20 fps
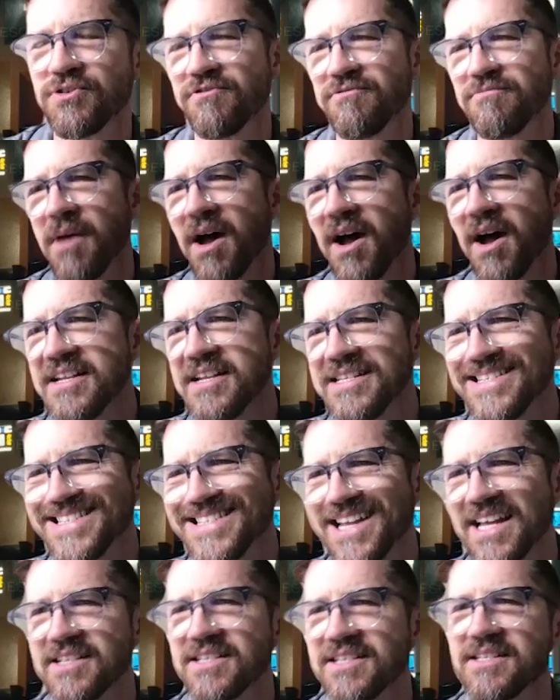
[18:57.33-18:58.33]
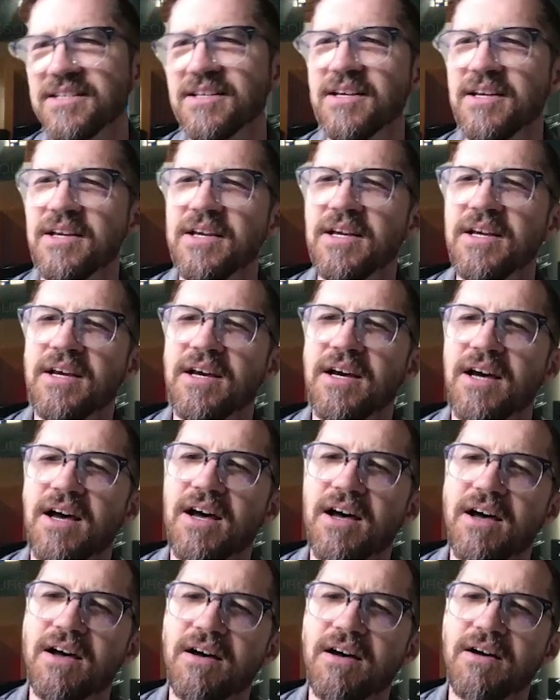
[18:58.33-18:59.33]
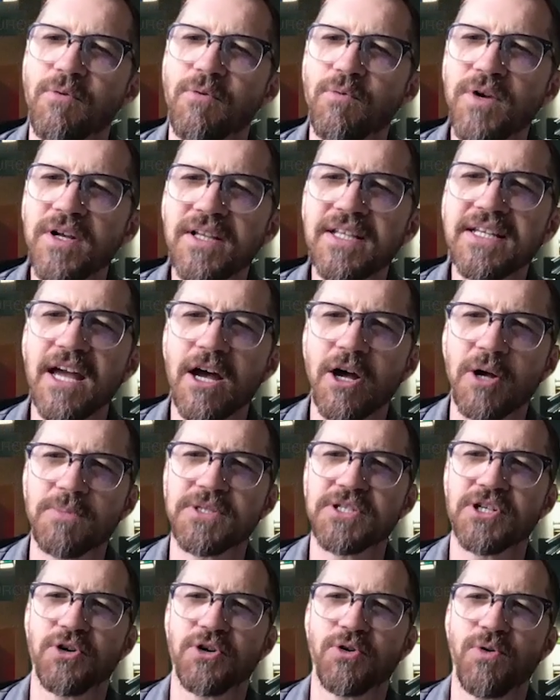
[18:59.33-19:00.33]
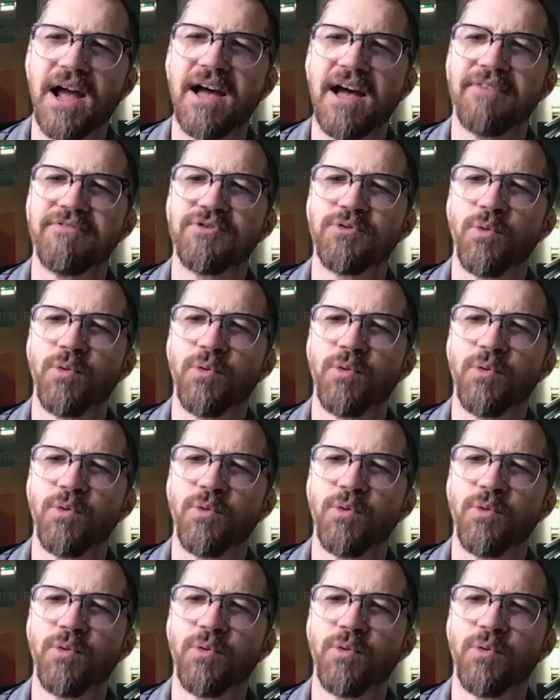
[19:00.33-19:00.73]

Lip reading: of mindsets really helps to craft